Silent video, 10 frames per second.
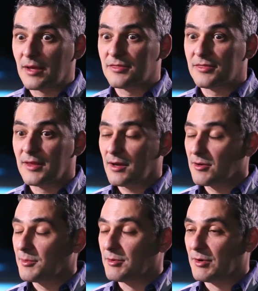I think I'm
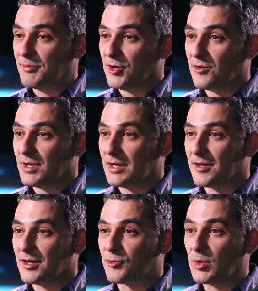going to be reviewing
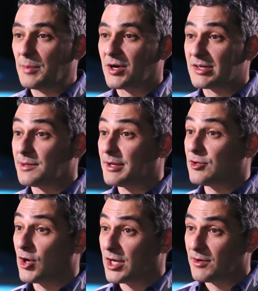the 3PAR
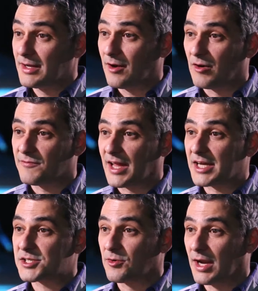7200
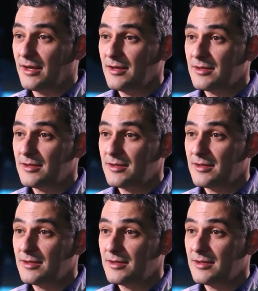all-flash array.